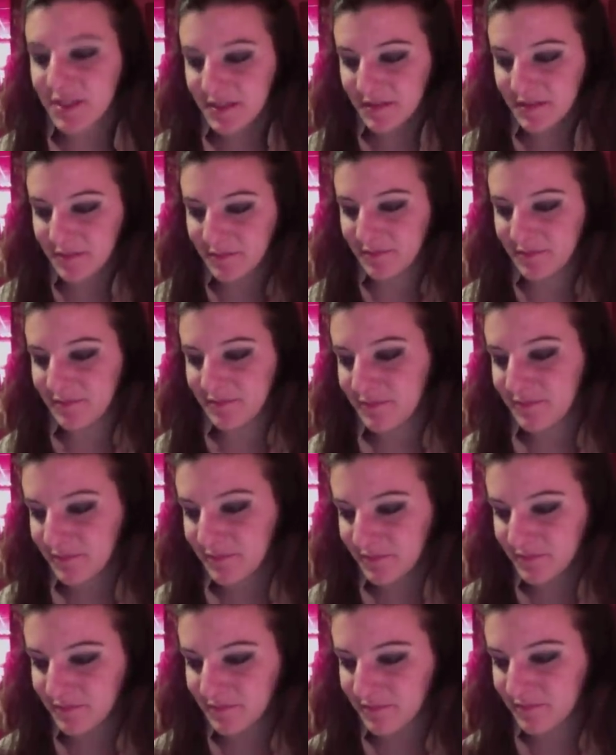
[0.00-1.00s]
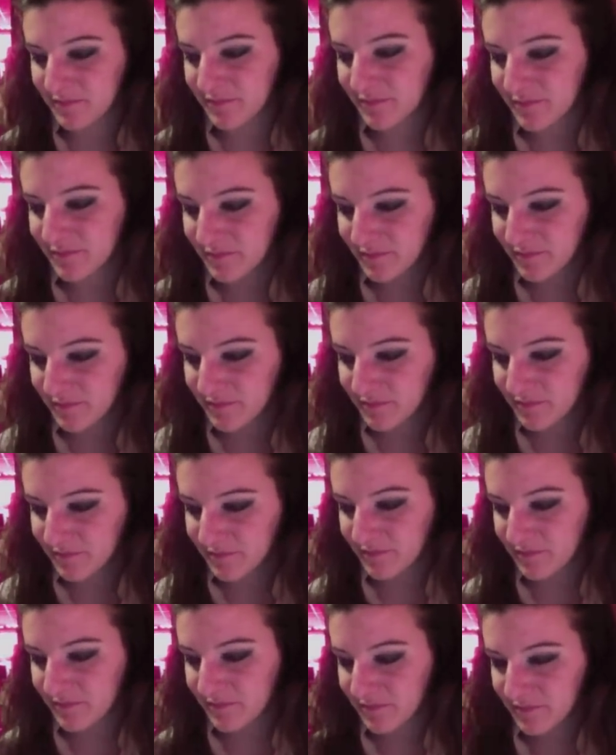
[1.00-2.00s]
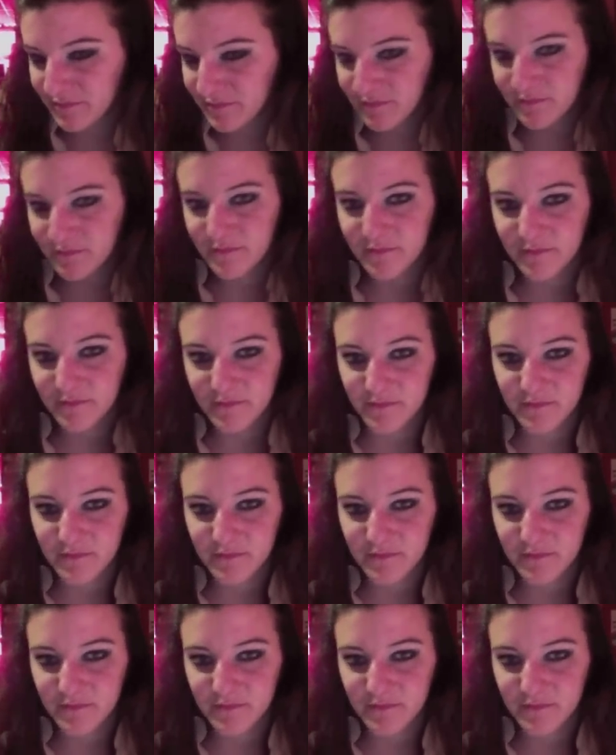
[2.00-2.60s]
Eyelashes, yes, thank you. One, you need your